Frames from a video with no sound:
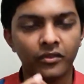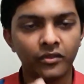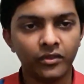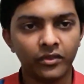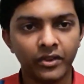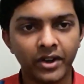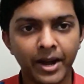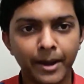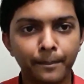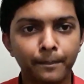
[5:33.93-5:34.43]

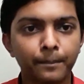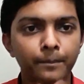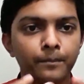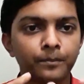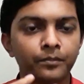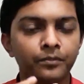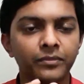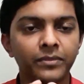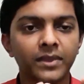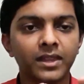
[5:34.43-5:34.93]
Rem.
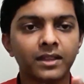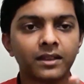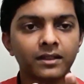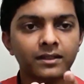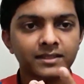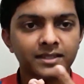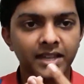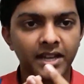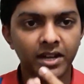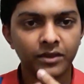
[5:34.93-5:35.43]

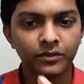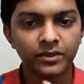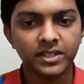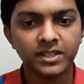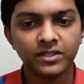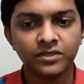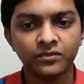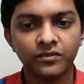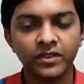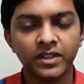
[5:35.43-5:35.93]
second one
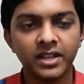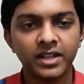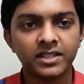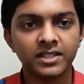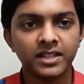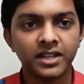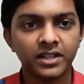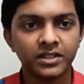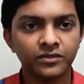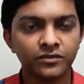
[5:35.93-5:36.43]
is
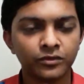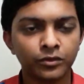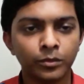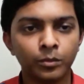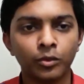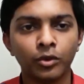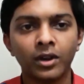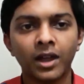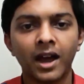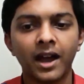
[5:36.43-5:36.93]
VH that is
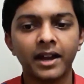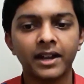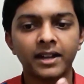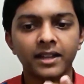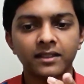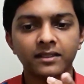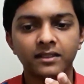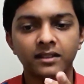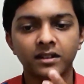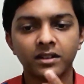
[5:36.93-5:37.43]
viewport height
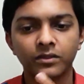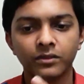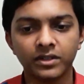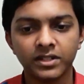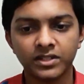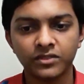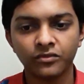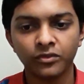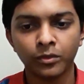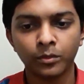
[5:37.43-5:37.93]
and third one
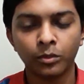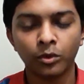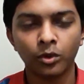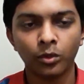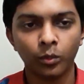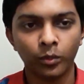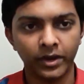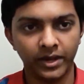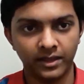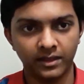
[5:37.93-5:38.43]
is
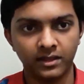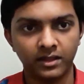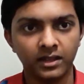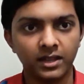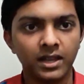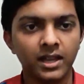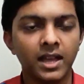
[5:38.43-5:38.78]
viewport width